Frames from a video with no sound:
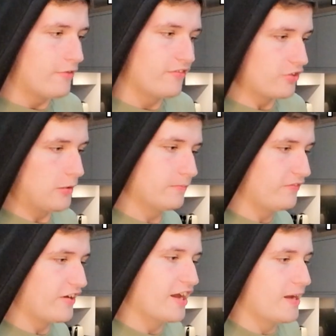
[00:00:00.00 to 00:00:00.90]
I have come
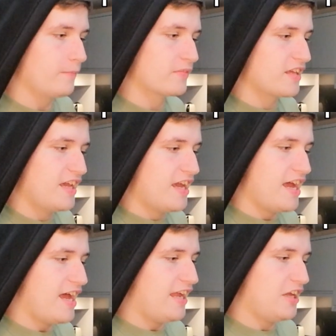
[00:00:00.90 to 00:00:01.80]
for
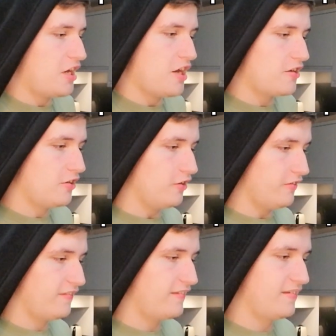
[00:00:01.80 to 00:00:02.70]
a haircut.